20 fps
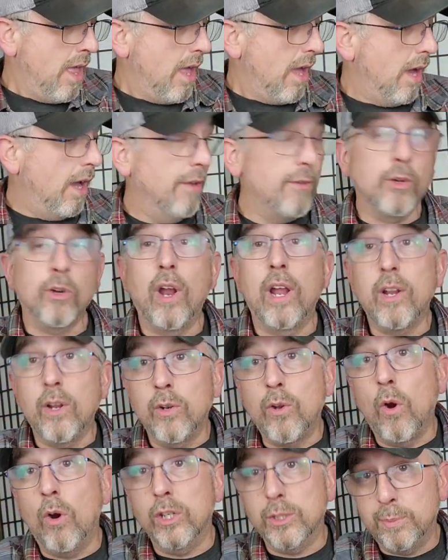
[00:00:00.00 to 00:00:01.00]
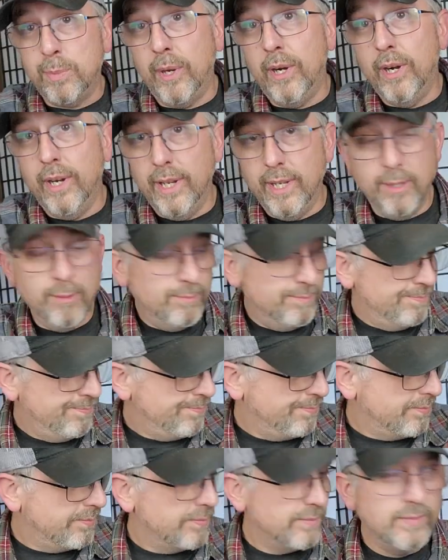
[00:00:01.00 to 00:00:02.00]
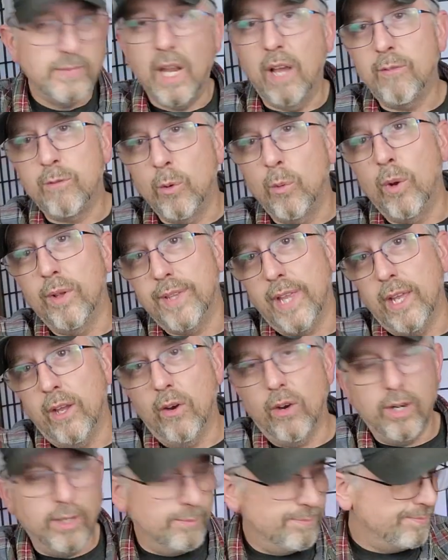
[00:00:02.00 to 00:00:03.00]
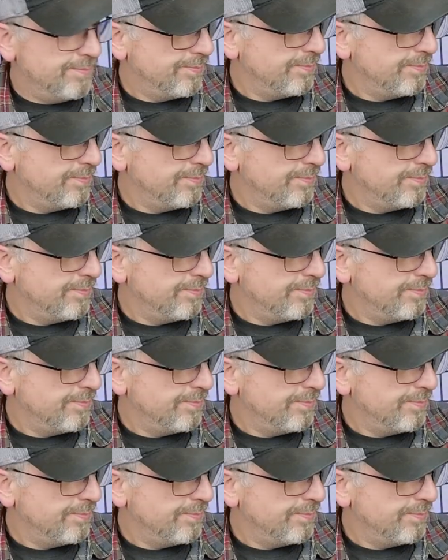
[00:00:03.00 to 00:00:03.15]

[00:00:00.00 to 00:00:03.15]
They're great guitars, period. Not for what they are.